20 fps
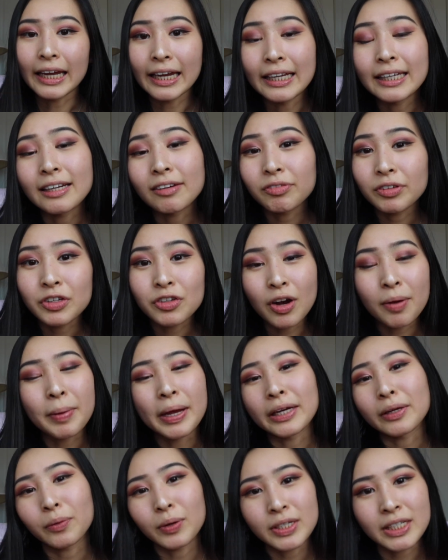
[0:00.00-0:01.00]
and definitely drop
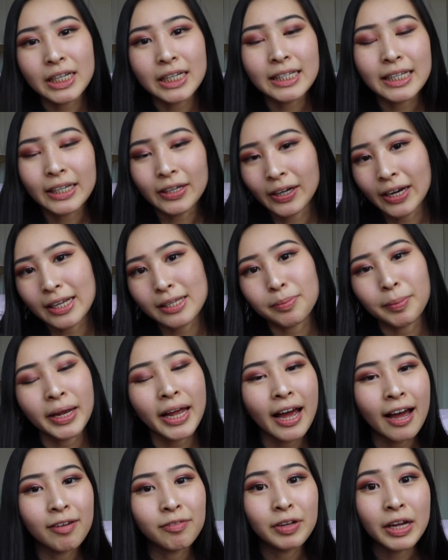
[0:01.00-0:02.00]
any questions that you guys might
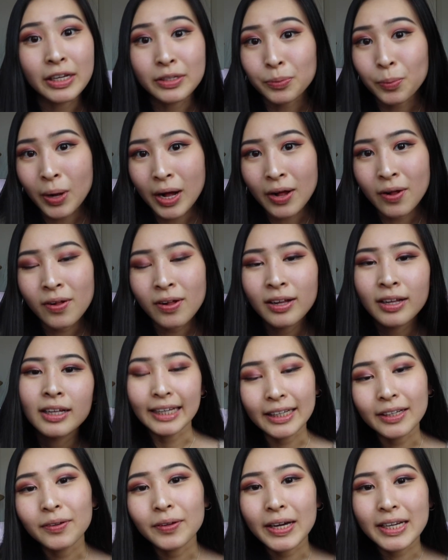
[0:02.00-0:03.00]
have as well.
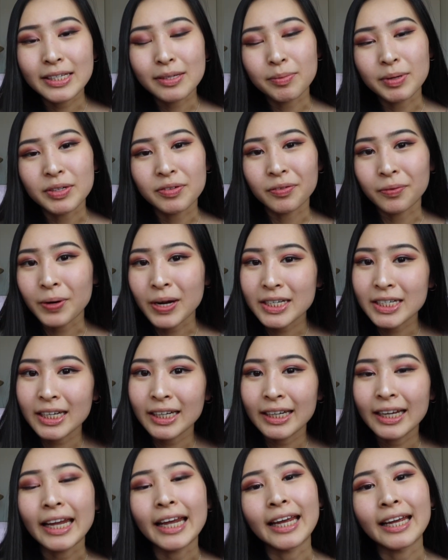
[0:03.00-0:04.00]
Thank you guys so much for
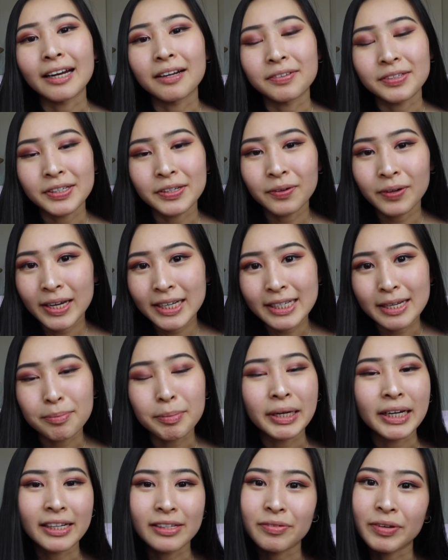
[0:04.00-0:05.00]
watching and I'll see you guys in
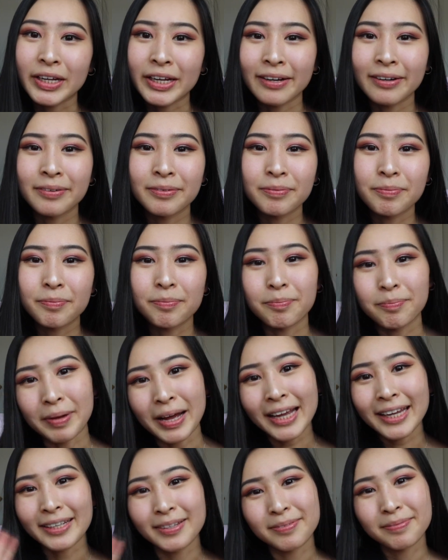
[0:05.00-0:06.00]
my next video.
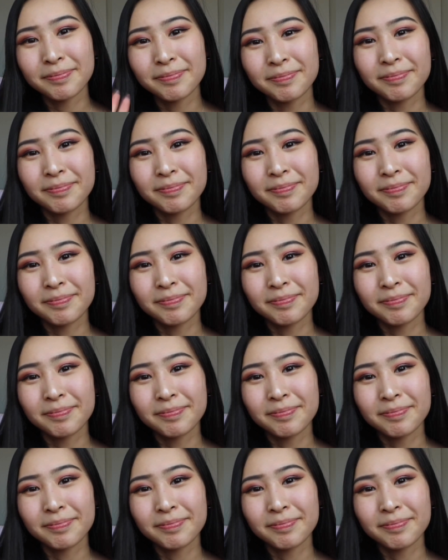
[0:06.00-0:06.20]
Bye!